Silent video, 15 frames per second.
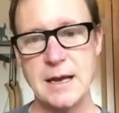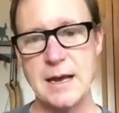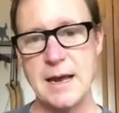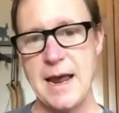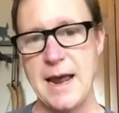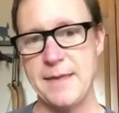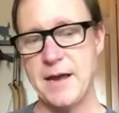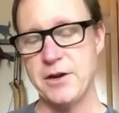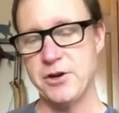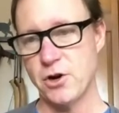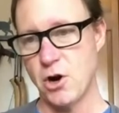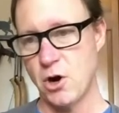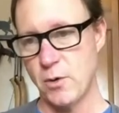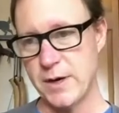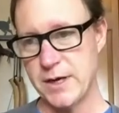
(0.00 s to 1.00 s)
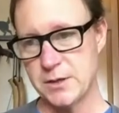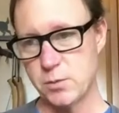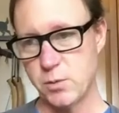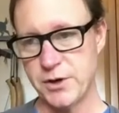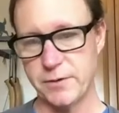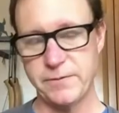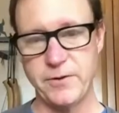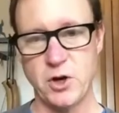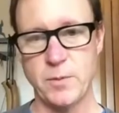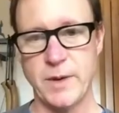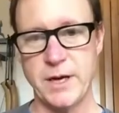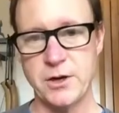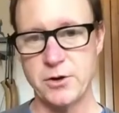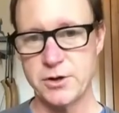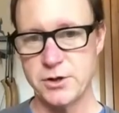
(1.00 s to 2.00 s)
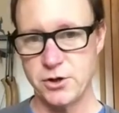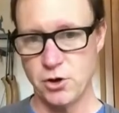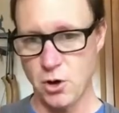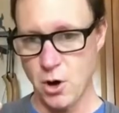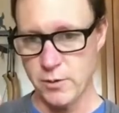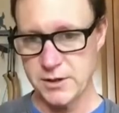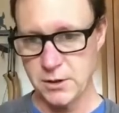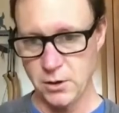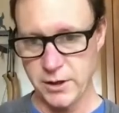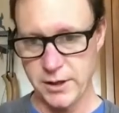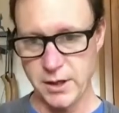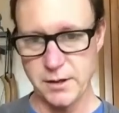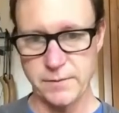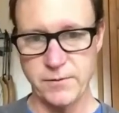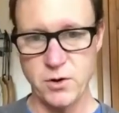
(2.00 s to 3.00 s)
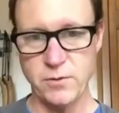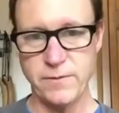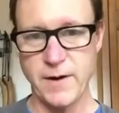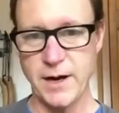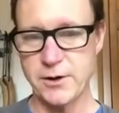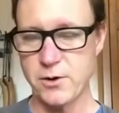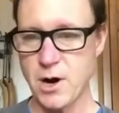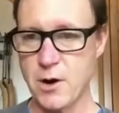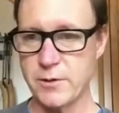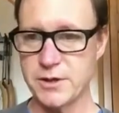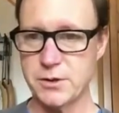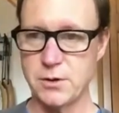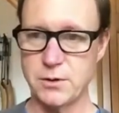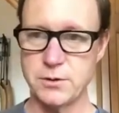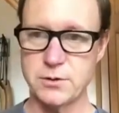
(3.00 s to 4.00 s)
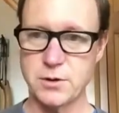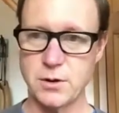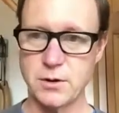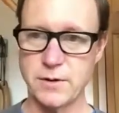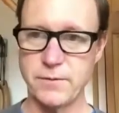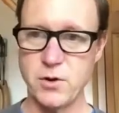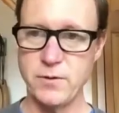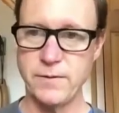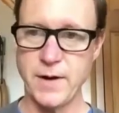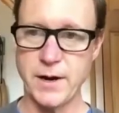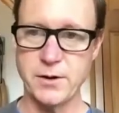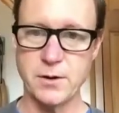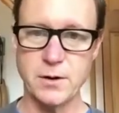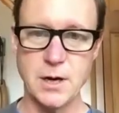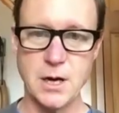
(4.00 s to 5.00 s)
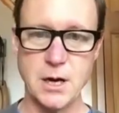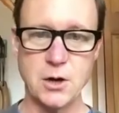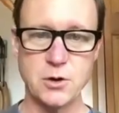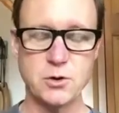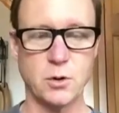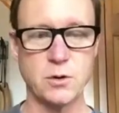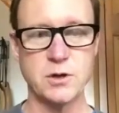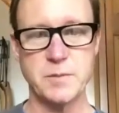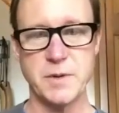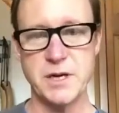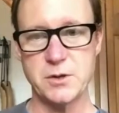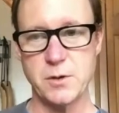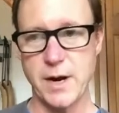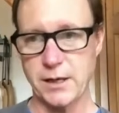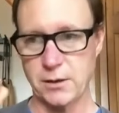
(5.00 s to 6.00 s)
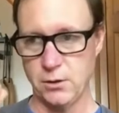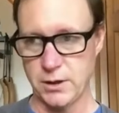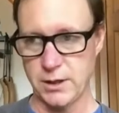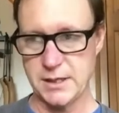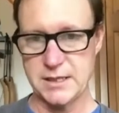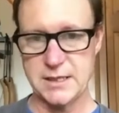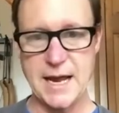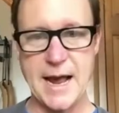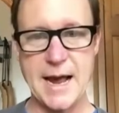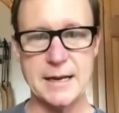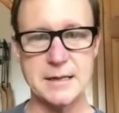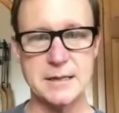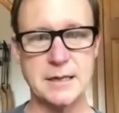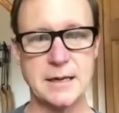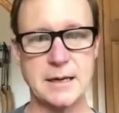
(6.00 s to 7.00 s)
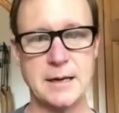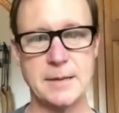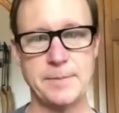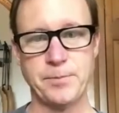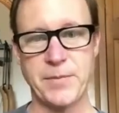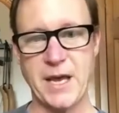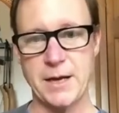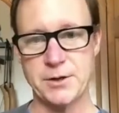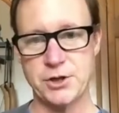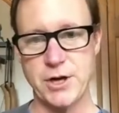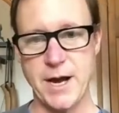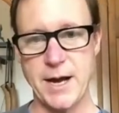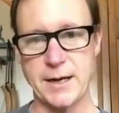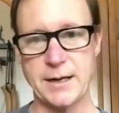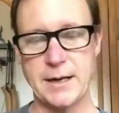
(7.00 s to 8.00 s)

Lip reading: And then you're always, when you're filming, you're always looking at the viewfinder. I always turn the viewfinder towards me so I could look at the status and check.